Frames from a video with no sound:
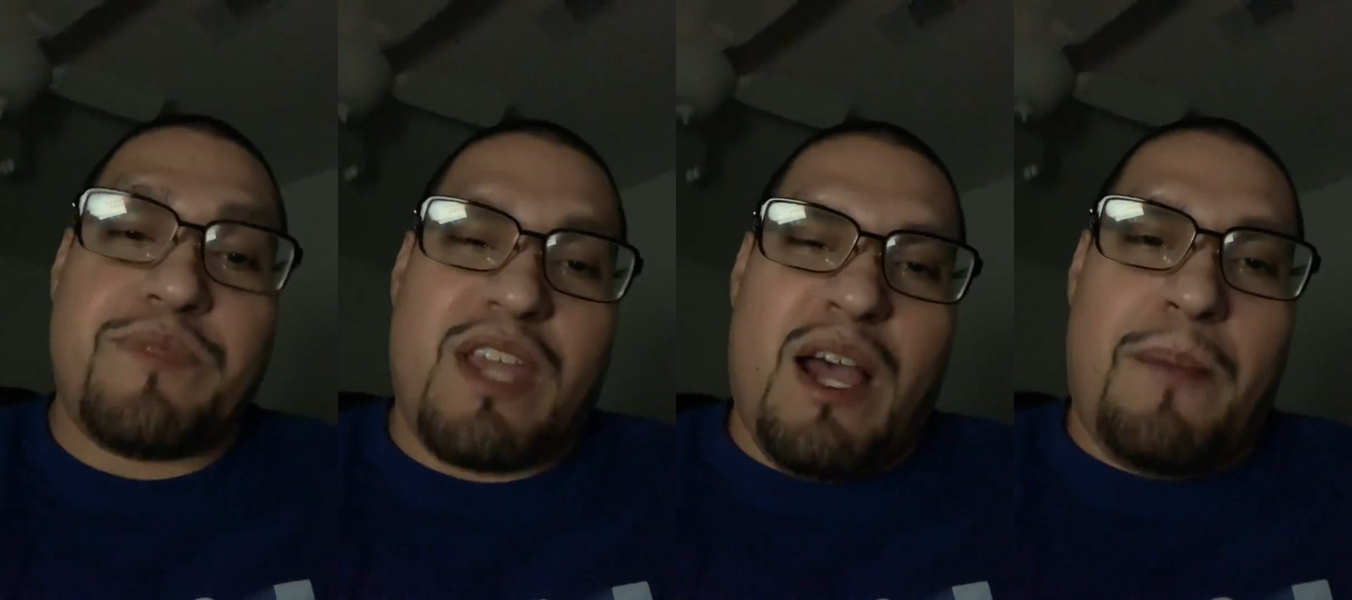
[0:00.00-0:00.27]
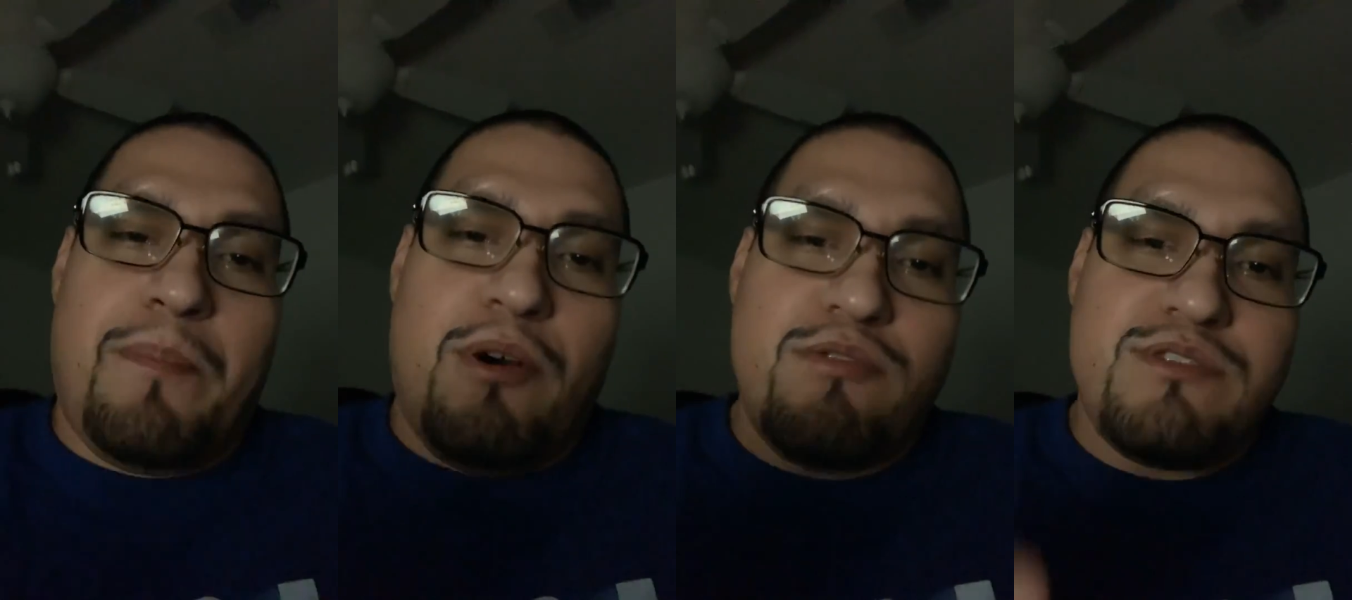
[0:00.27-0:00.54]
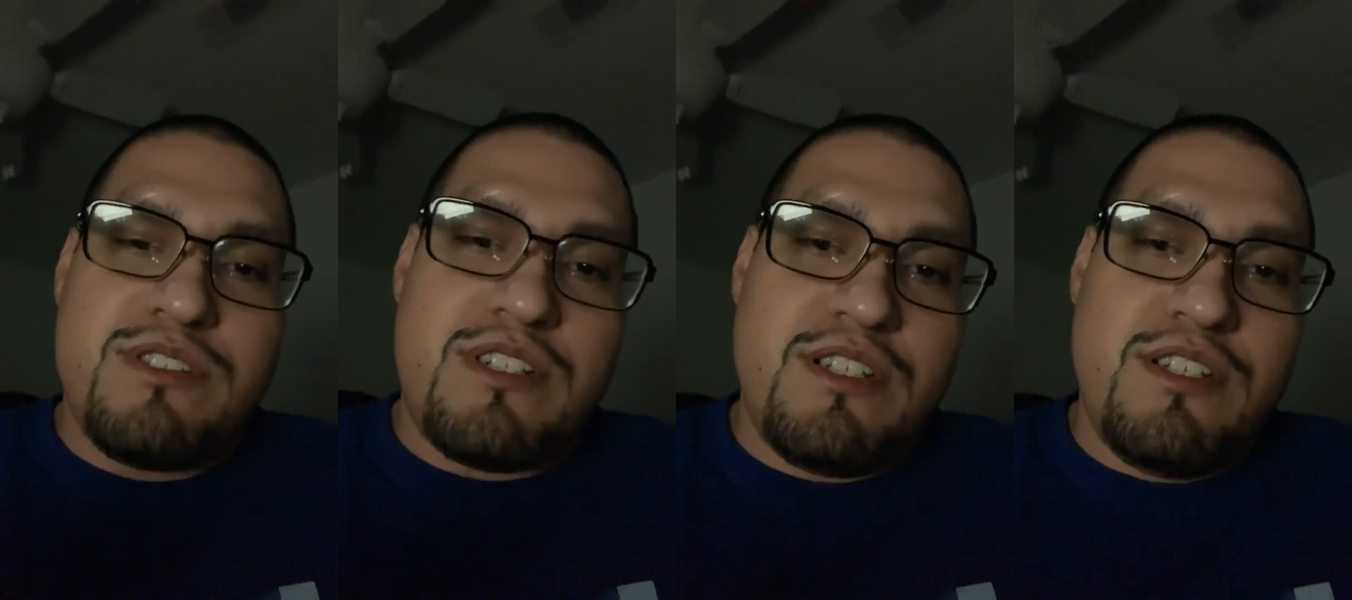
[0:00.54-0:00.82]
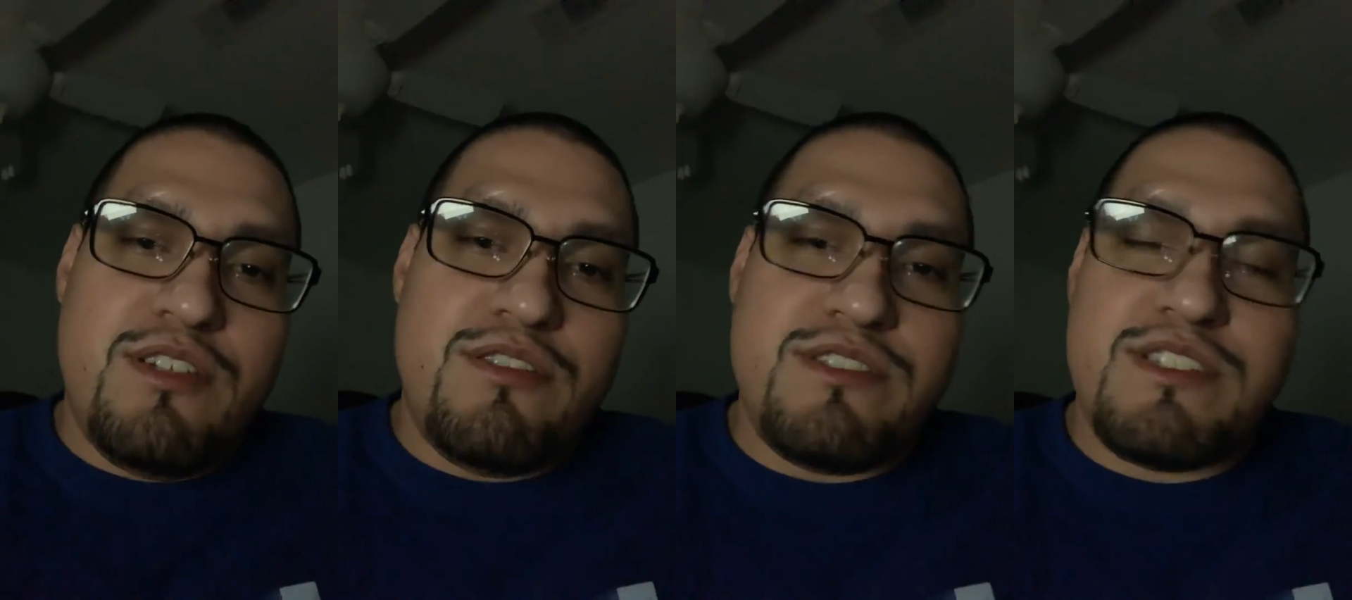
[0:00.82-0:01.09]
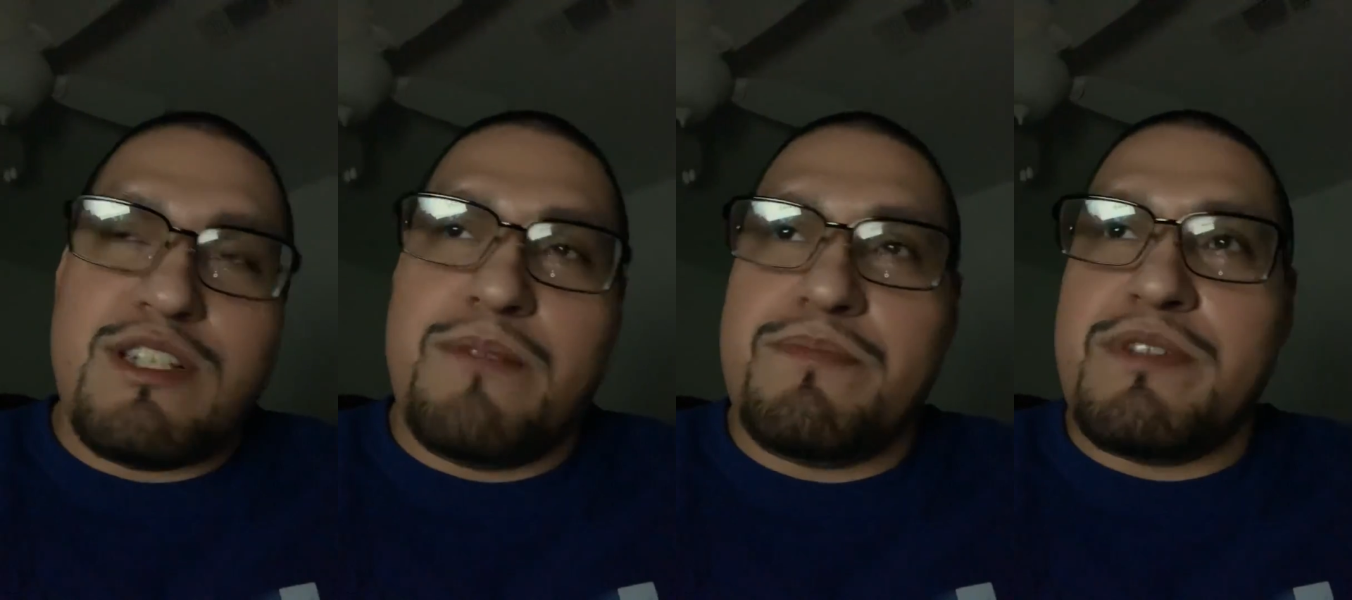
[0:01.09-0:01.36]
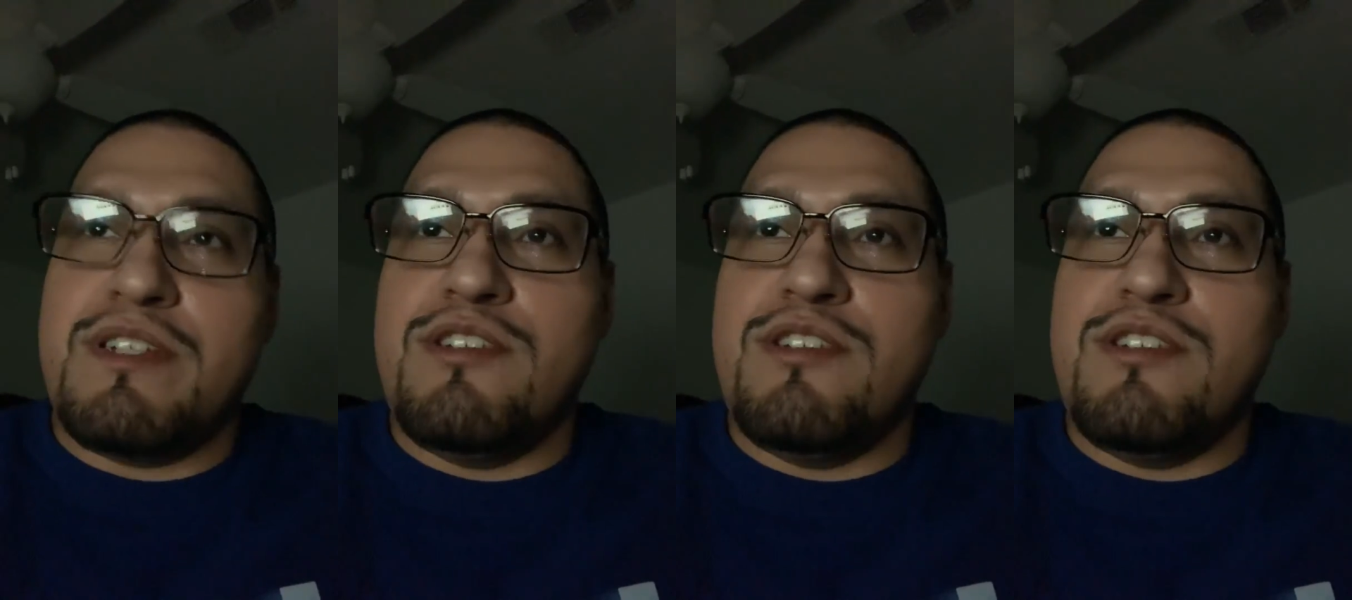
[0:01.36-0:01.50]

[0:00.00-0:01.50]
I posted a little something,